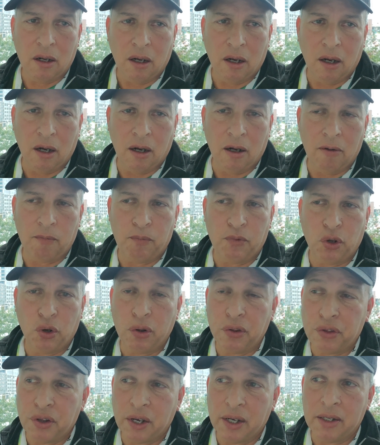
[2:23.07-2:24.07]
The
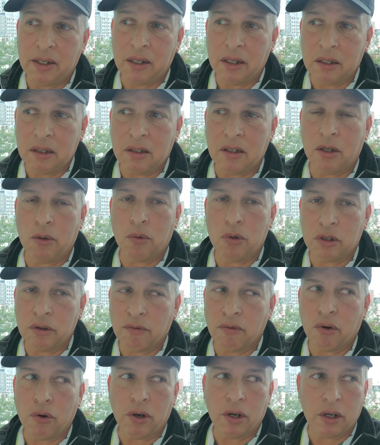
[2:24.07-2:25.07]
only thing I did see was a
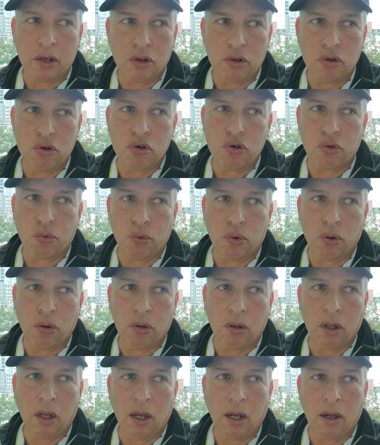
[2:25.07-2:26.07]
very
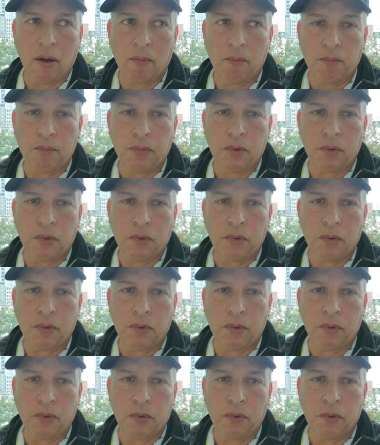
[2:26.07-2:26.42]
unusual